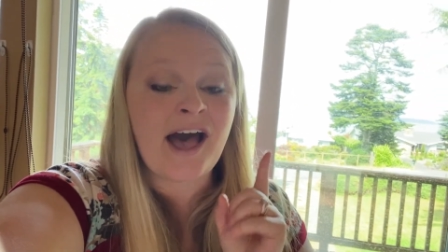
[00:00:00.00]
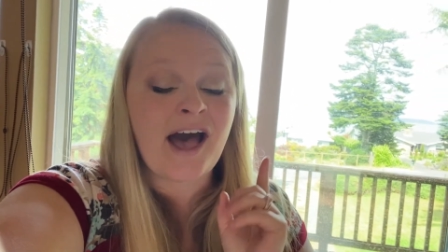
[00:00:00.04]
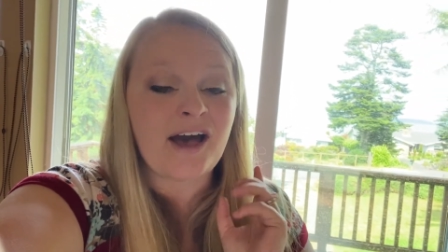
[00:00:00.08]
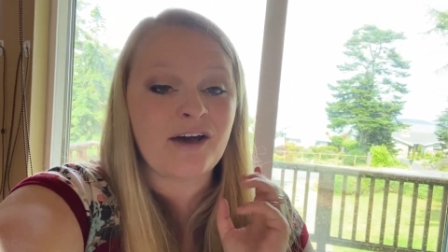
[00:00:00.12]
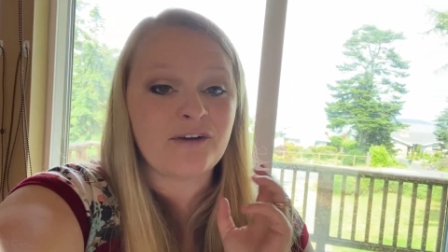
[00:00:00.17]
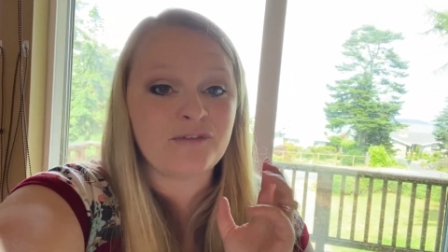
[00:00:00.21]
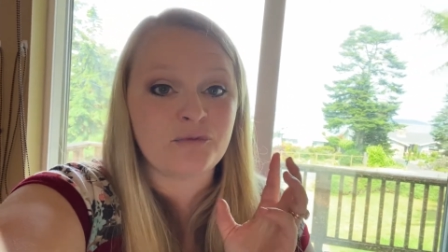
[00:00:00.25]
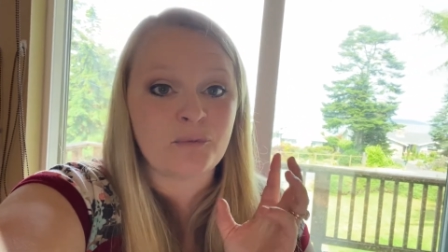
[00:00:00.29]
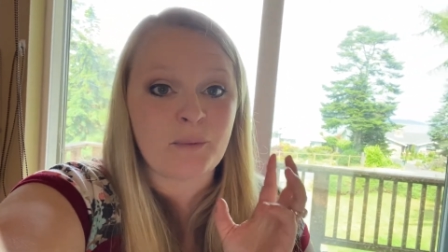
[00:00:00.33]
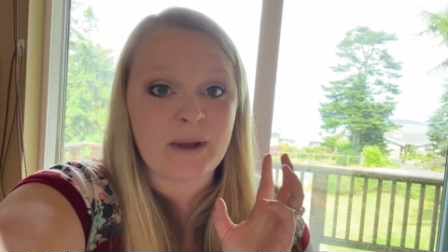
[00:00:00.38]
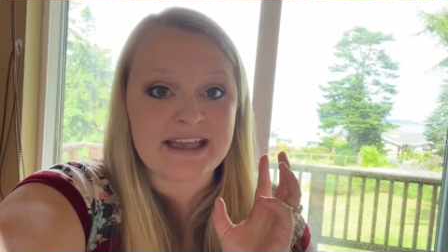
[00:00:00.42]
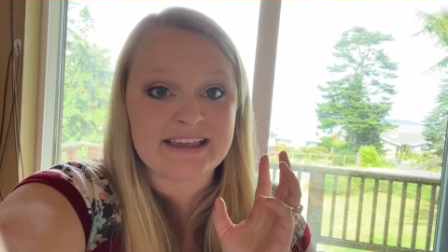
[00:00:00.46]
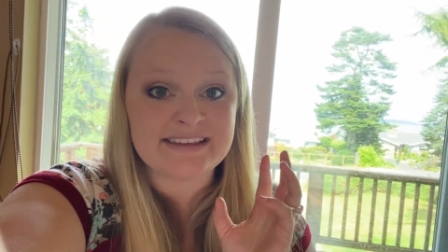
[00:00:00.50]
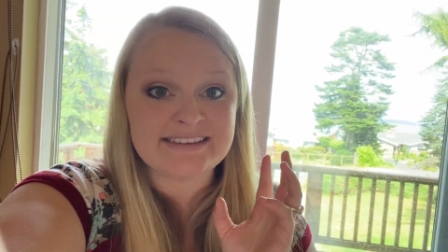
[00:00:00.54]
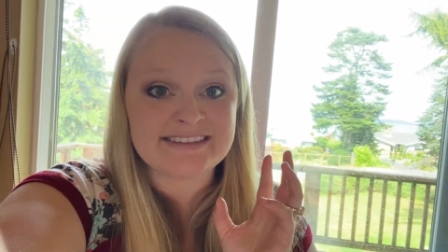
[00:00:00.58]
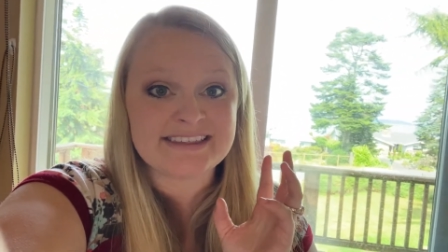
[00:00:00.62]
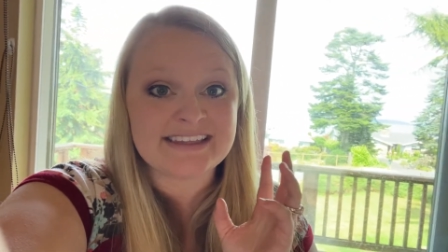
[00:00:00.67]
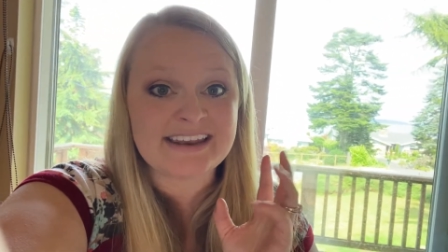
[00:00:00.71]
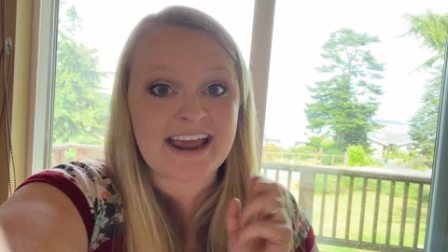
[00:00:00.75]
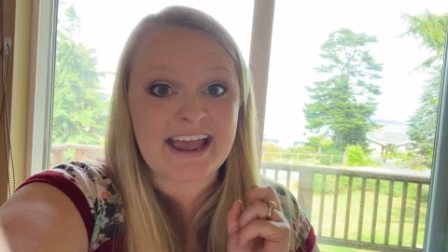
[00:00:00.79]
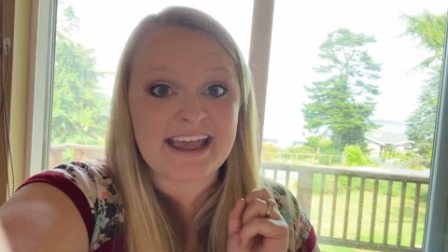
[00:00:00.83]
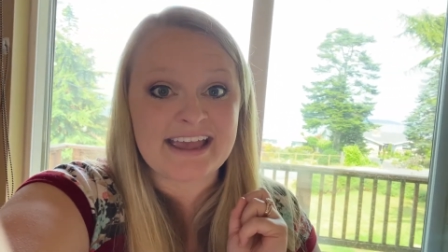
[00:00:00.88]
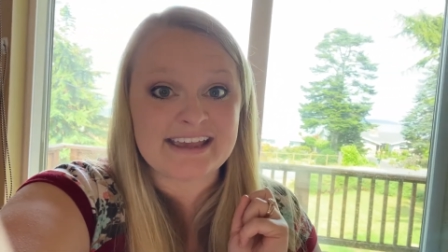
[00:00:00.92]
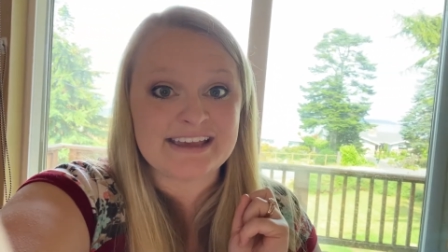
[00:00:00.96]
of ways that
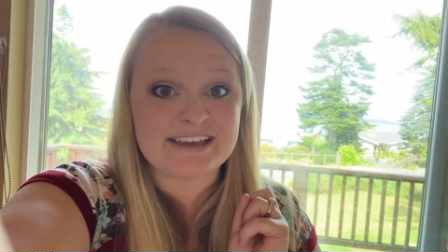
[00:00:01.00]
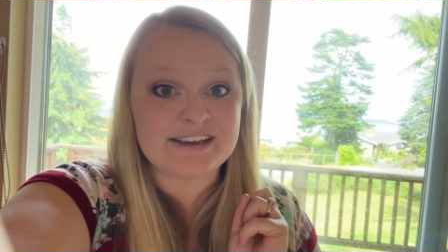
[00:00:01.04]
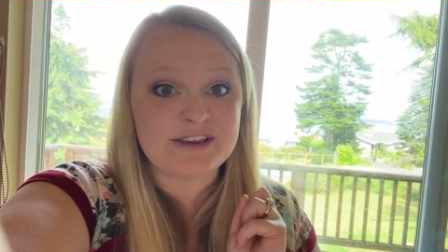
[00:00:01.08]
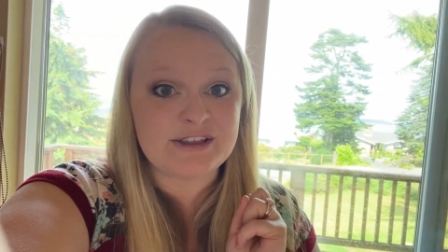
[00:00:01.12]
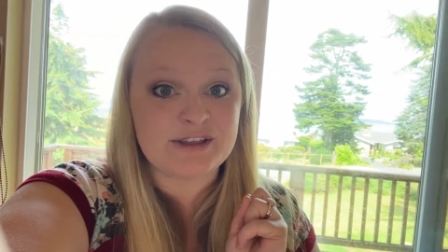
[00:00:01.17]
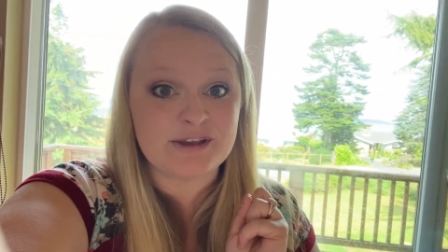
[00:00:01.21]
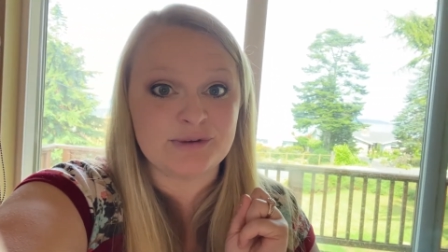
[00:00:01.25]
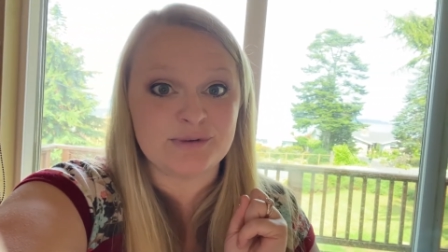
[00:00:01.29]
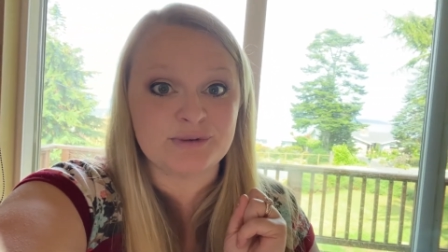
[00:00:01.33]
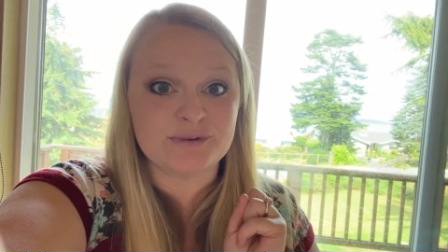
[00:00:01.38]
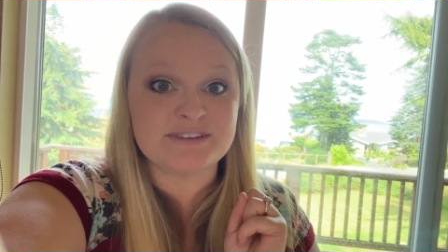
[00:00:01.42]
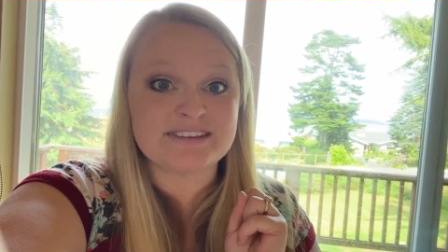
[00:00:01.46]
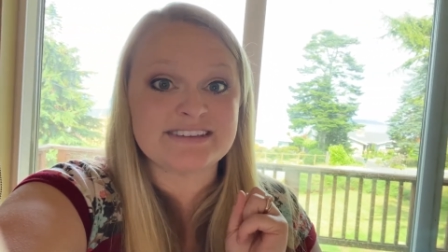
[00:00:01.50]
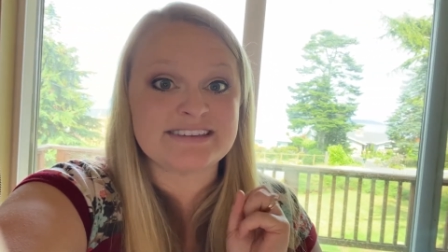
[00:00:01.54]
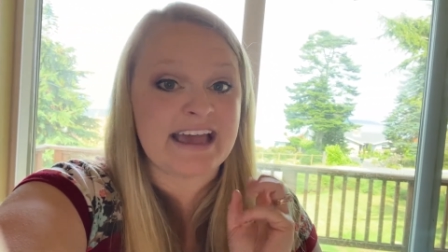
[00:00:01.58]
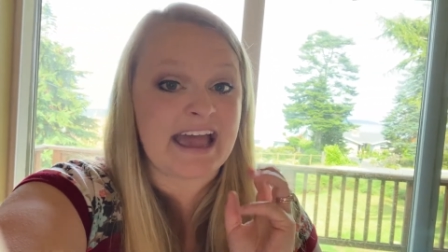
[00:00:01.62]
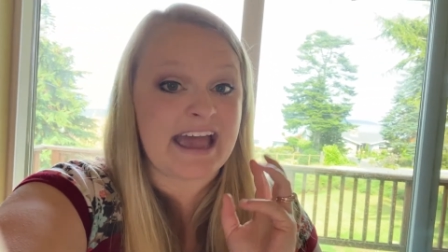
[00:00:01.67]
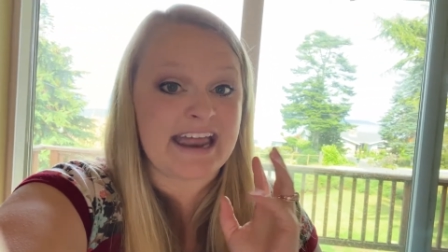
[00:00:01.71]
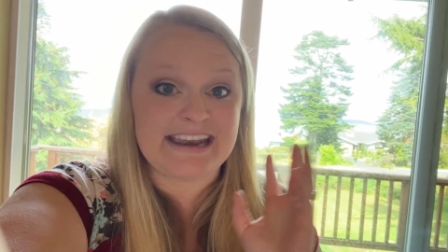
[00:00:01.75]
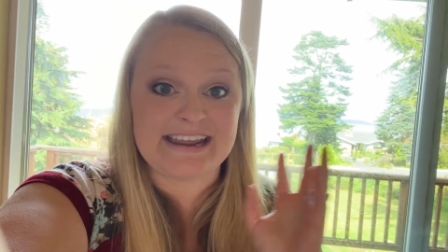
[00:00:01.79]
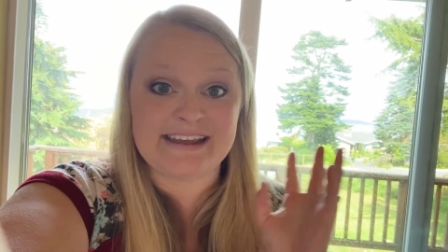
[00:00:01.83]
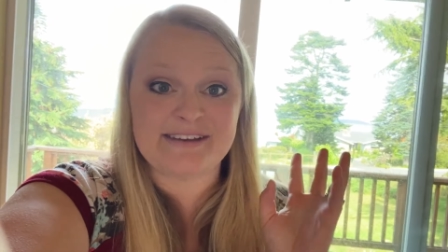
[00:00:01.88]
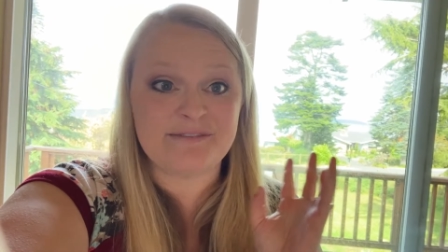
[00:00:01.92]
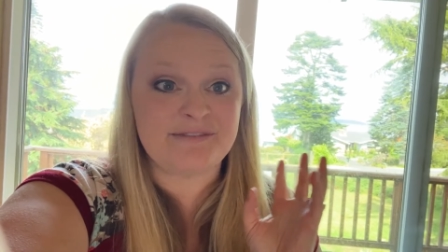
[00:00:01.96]
I can use
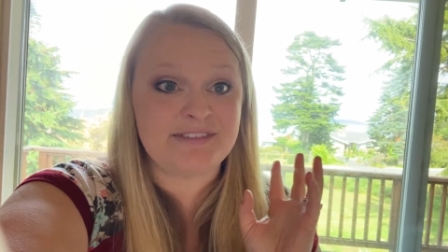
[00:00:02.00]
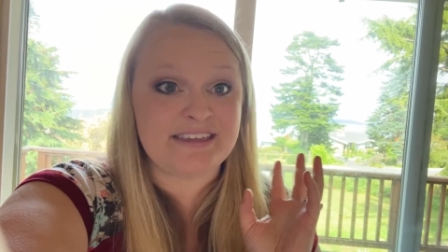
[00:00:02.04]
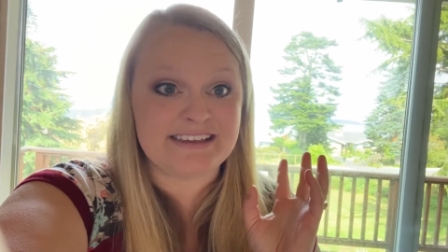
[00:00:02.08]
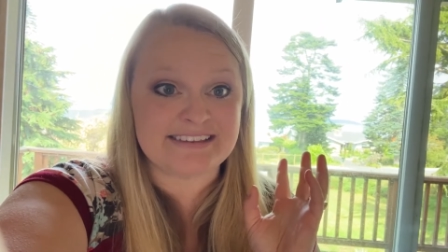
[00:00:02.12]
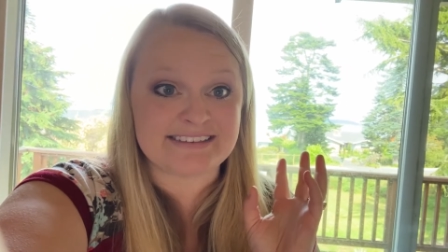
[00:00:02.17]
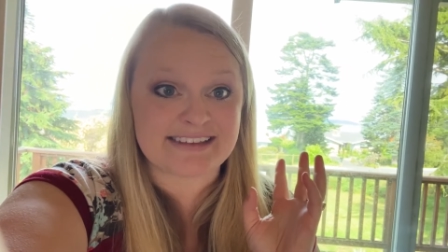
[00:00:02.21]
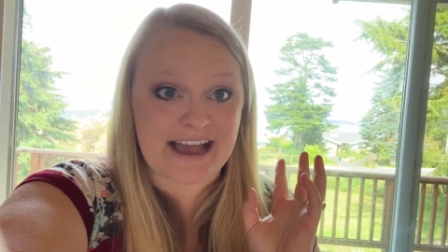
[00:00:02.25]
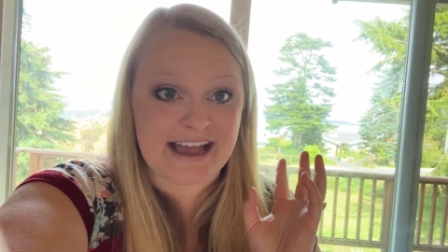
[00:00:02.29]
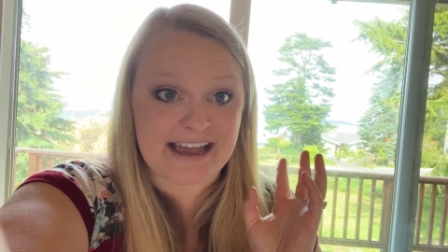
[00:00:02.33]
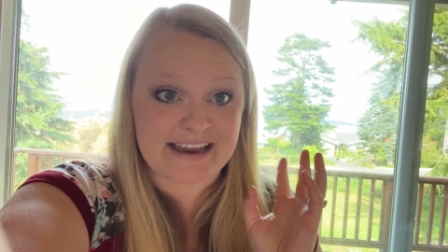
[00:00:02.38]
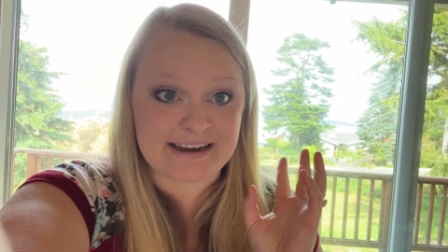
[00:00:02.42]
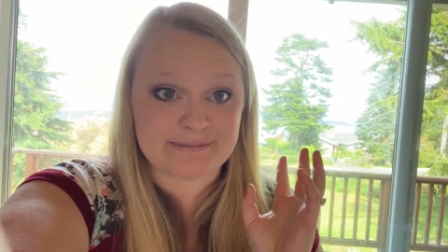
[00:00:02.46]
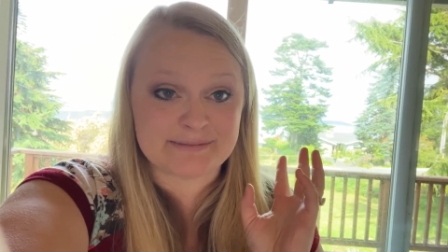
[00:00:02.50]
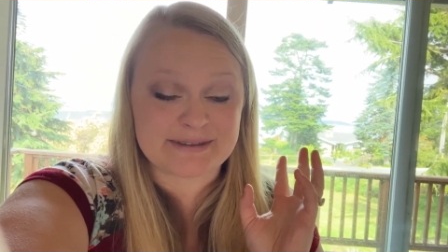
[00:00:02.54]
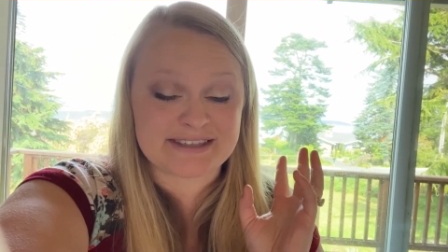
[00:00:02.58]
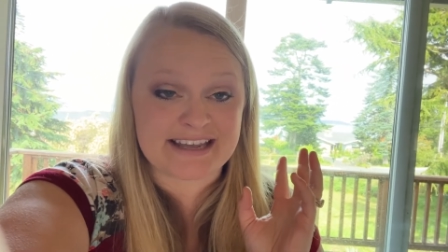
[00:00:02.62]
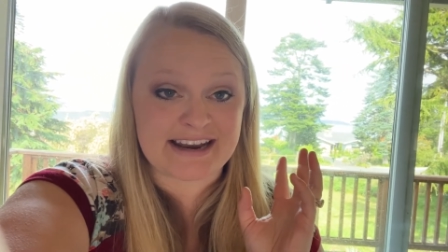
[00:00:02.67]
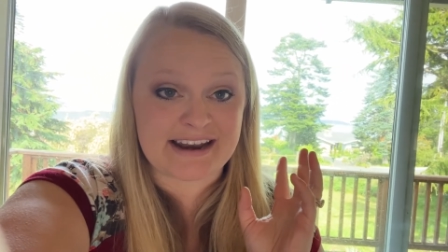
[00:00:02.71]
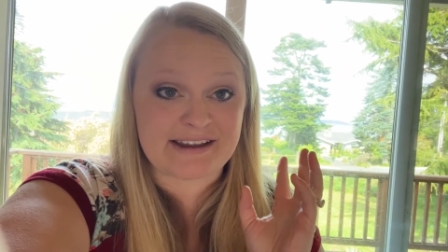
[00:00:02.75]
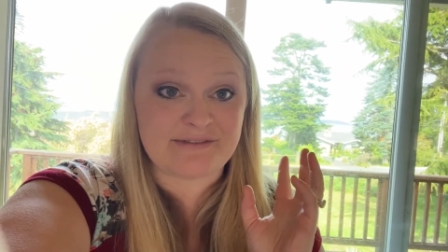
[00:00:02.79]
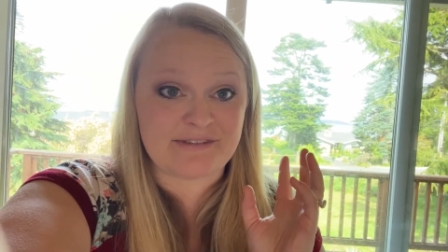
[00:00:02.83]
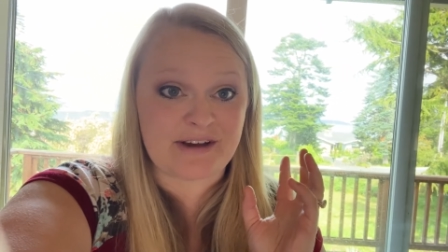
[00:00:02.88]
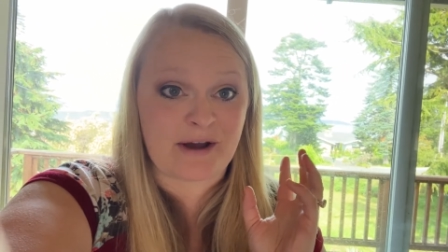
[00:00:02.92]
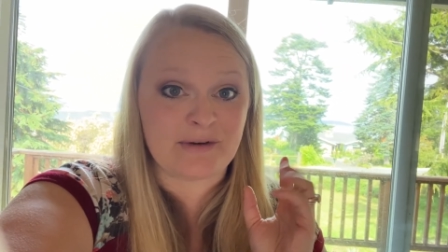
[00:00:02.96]
any of these items that
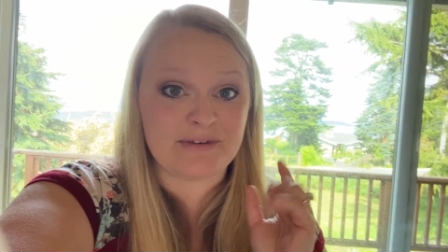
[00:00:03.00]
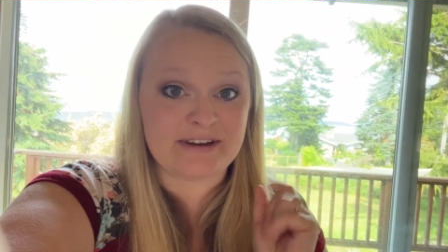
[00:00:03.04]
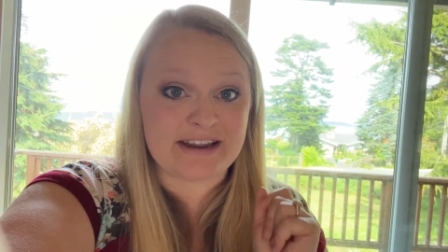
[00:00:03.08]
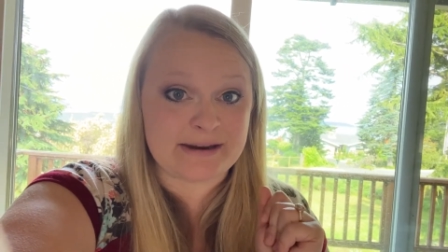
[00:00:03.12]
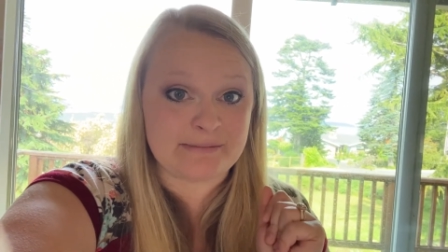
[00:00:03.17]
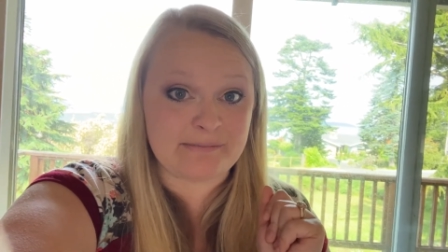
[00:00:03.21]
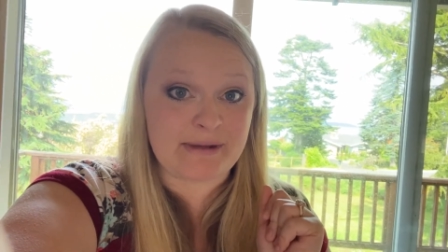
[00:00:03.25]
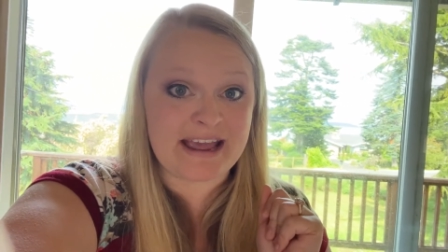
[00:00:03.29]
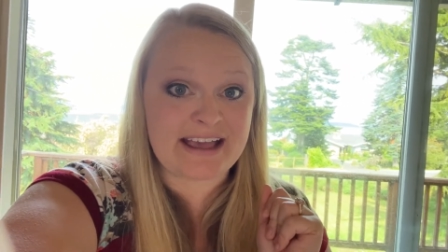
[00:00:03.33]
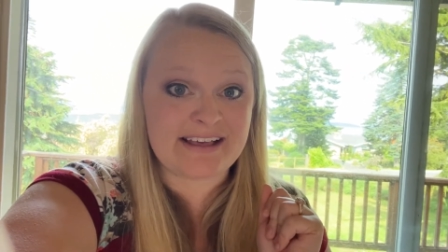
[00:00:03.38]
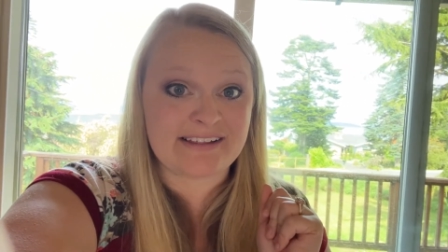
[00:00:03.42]
I found in my